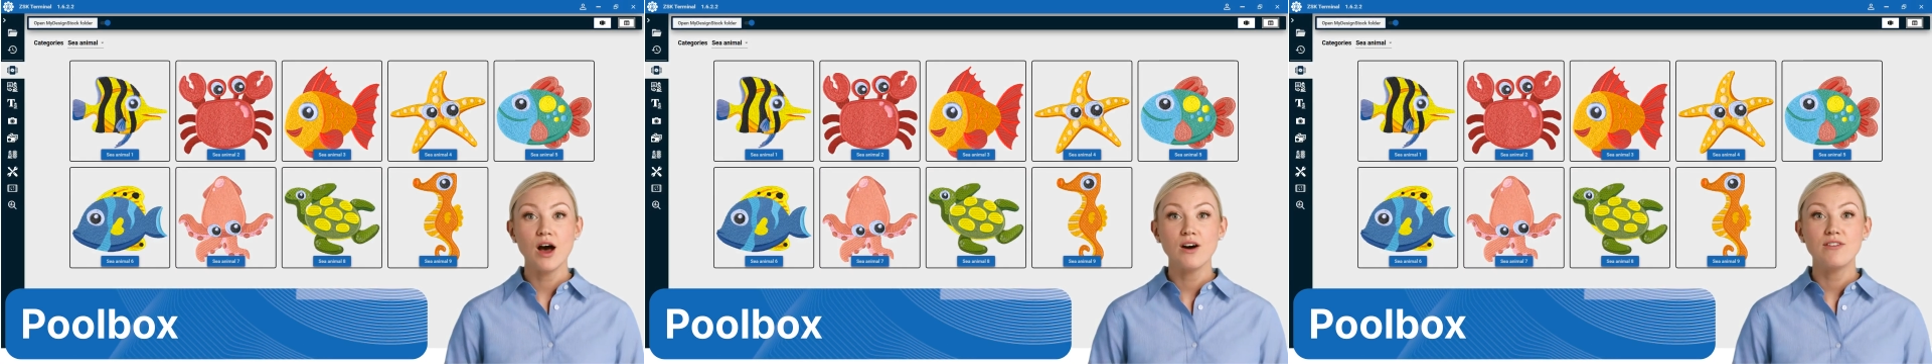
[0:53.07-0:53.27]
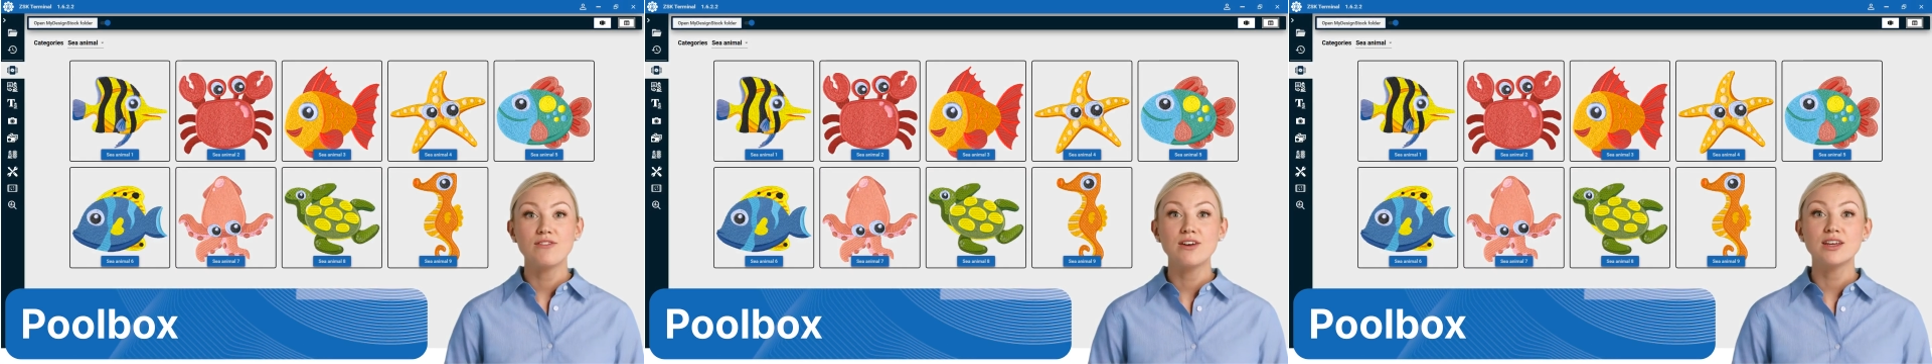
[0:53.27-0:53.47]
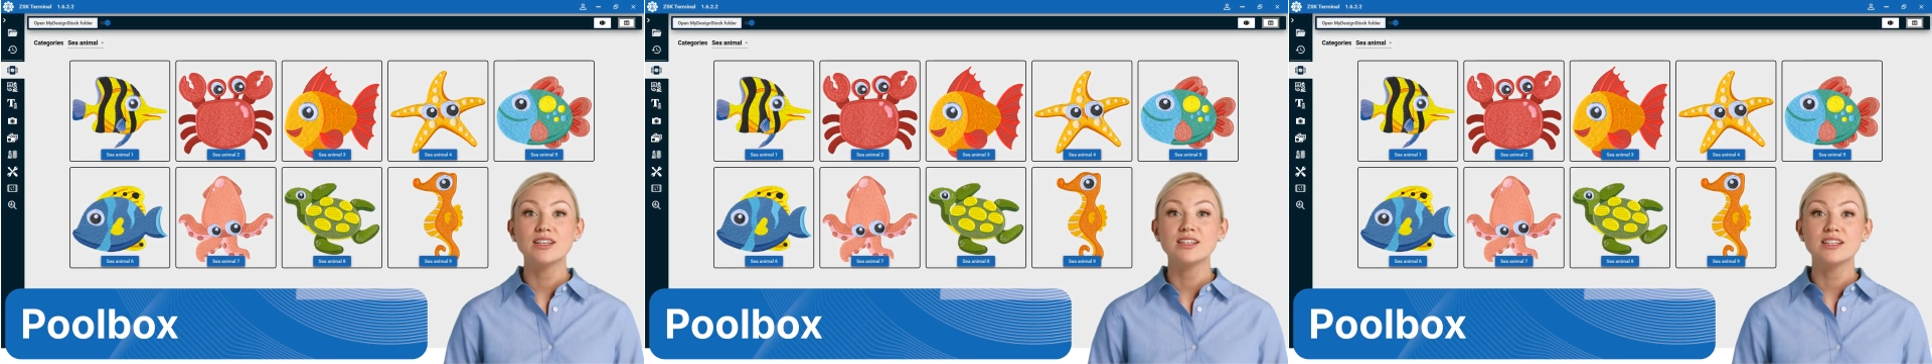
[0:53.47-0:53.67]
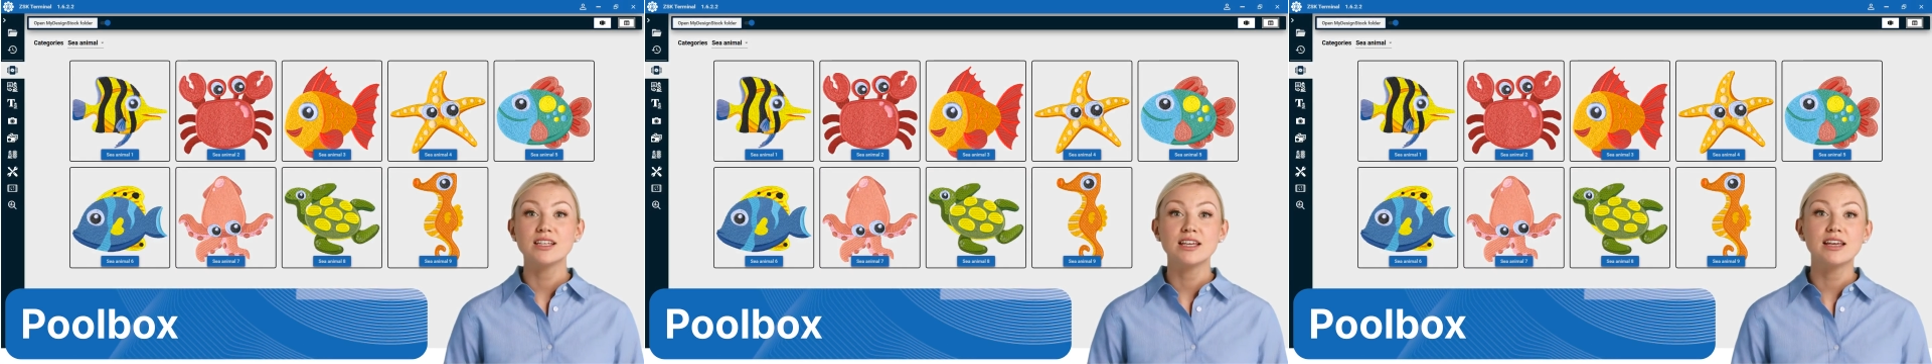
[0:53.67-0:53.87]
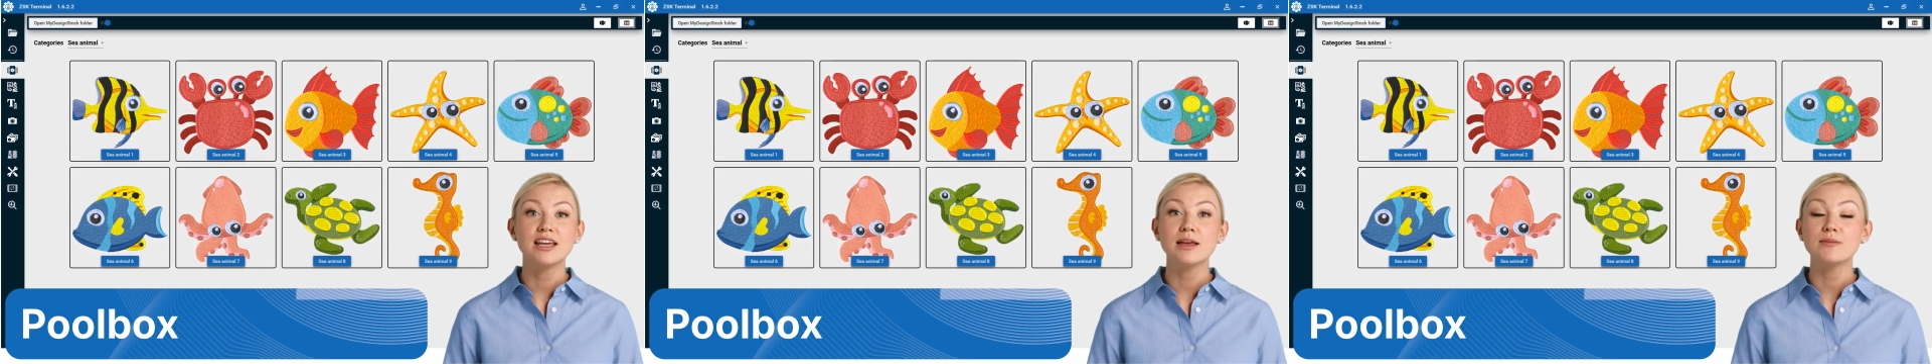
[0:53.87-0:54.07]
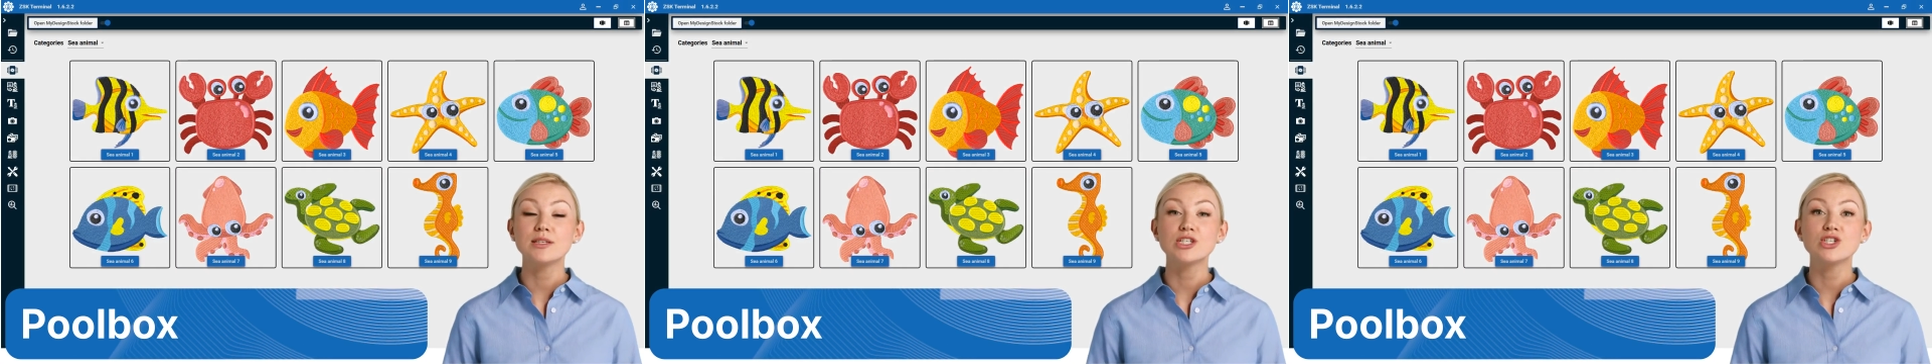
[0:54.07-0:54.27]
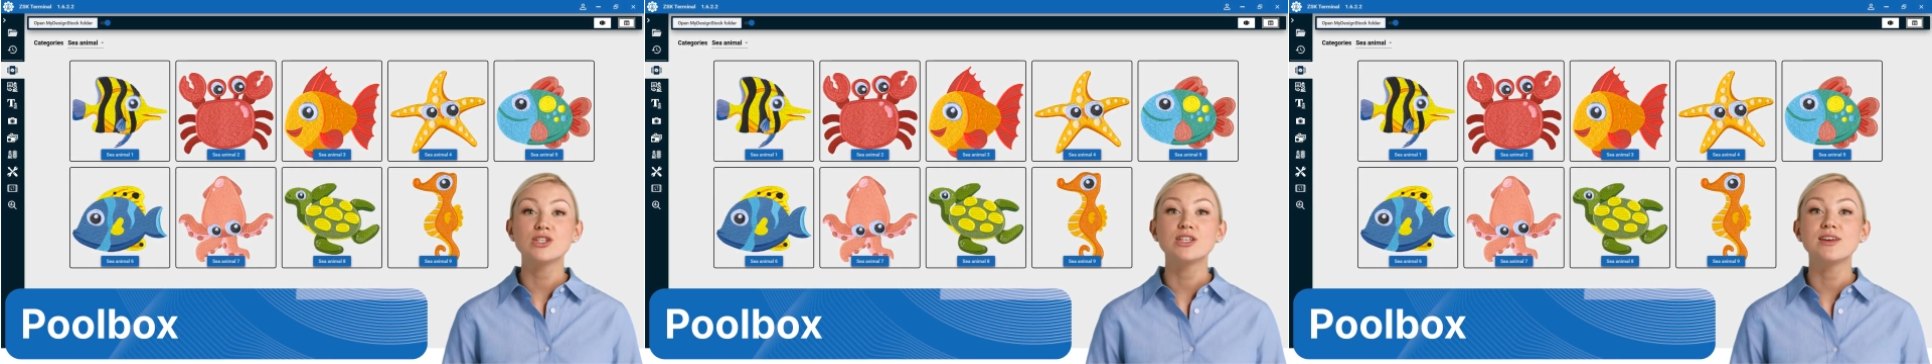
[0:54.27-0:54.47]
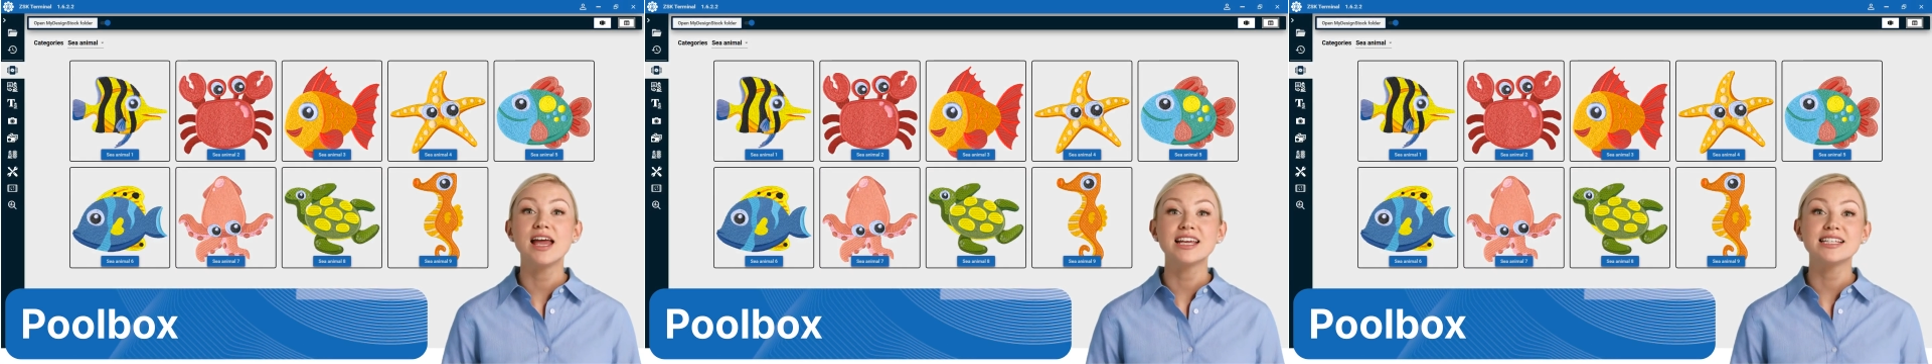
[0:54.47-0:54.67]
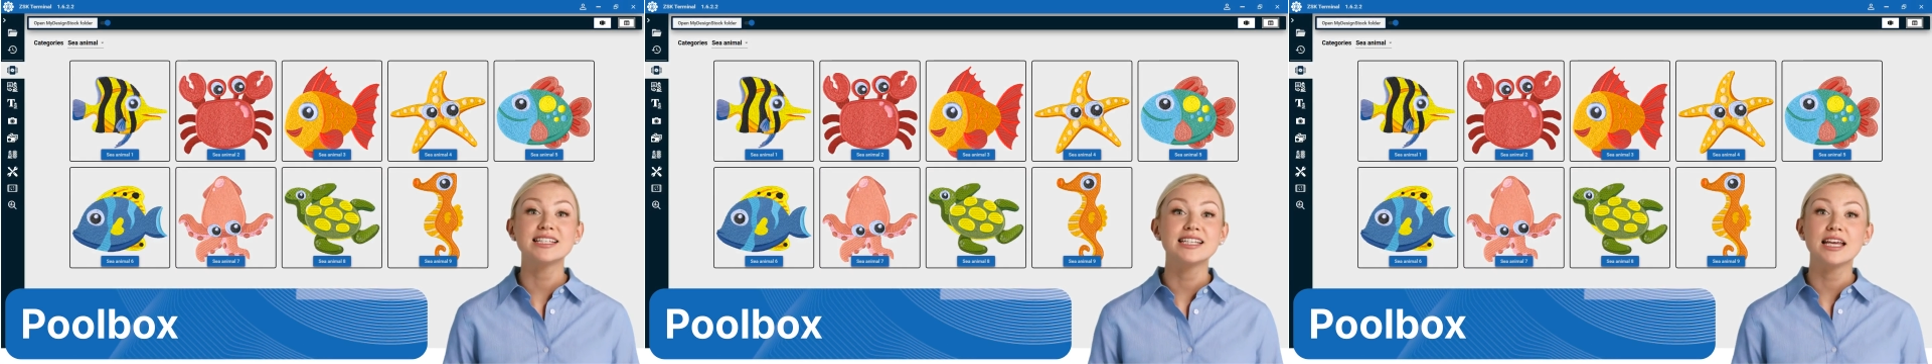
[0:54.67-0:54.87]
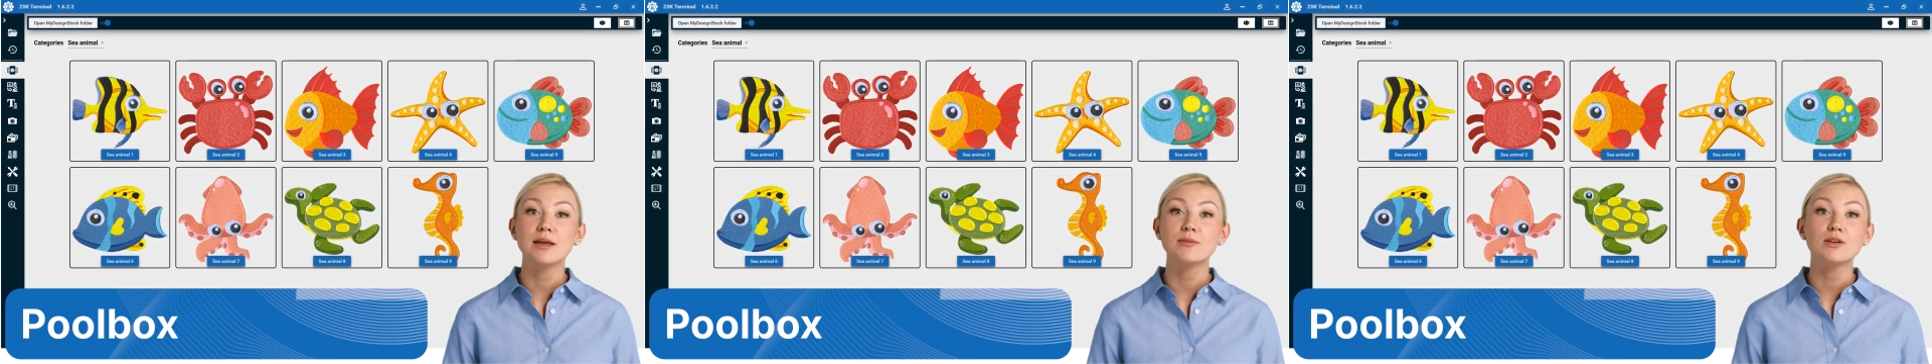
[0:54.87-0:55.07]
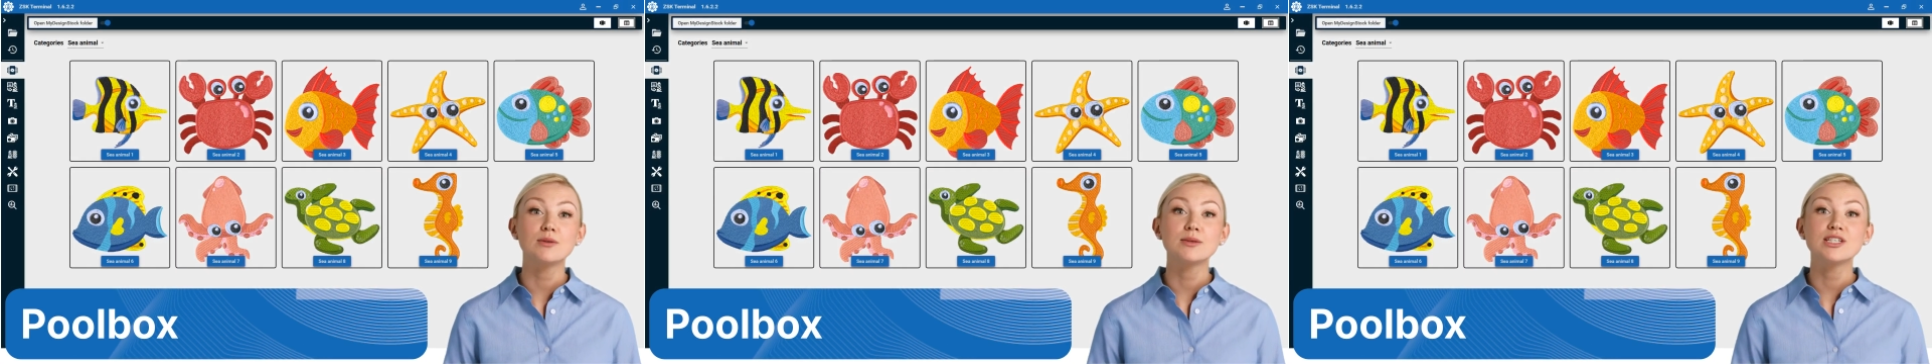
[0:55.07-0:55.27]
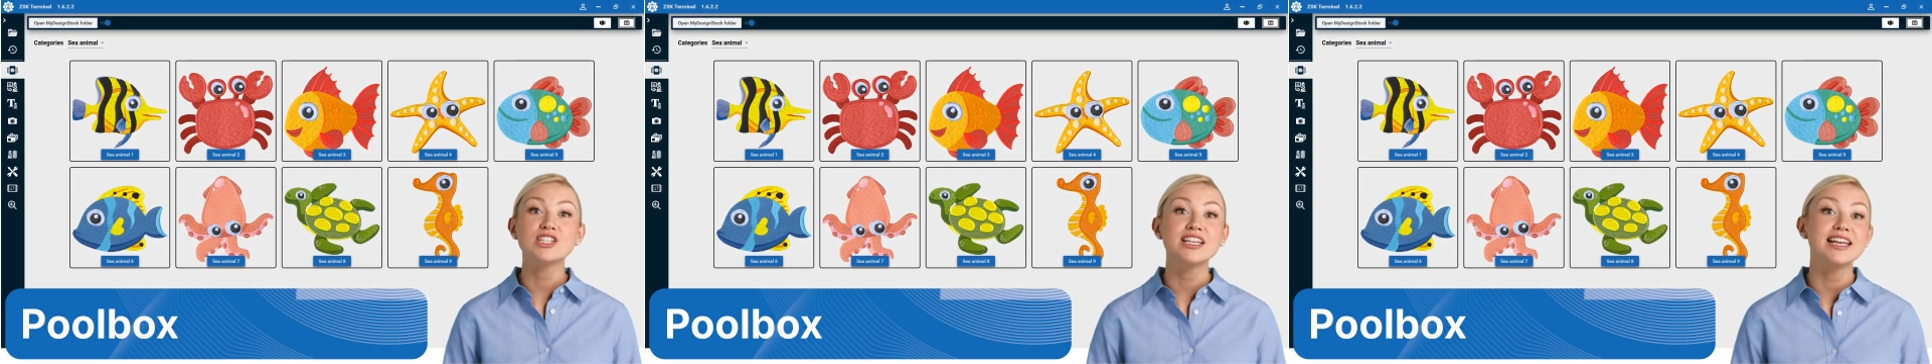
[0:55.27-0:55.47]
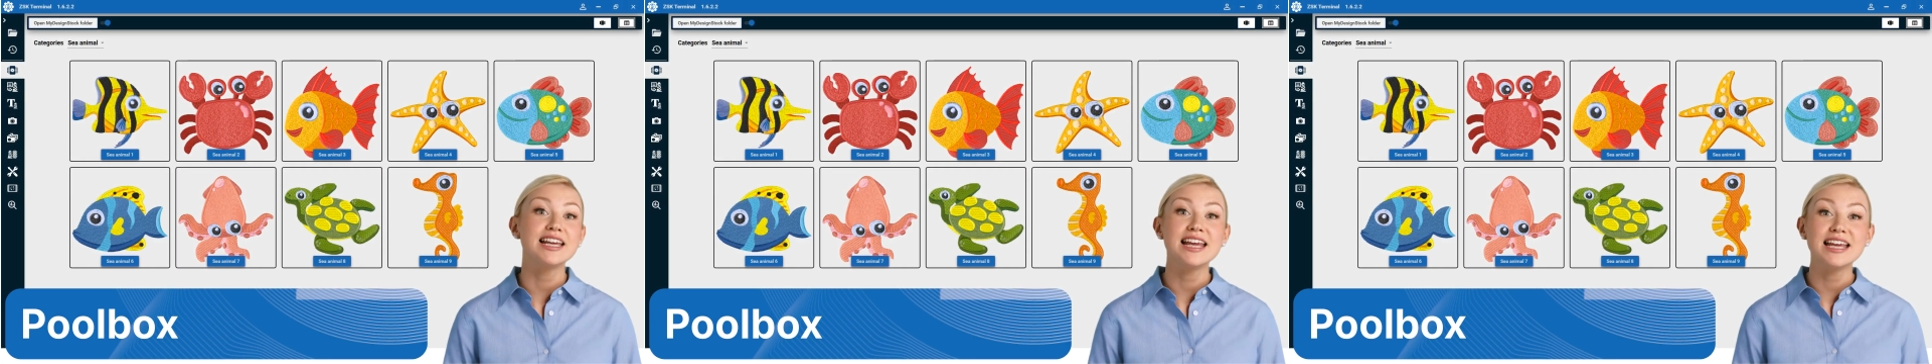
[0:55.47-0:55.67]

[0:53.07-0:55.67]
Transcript: first, let me show you how to set up your machine